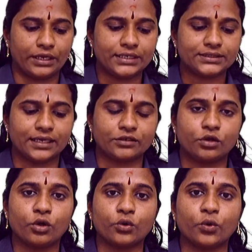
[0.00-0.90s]
is
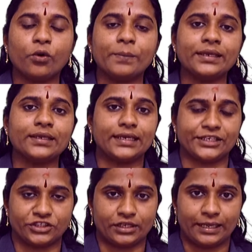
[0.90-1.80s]
at Rome in
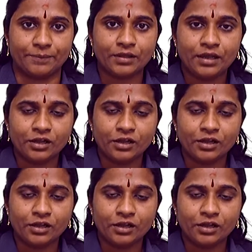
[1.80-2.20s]
Italy.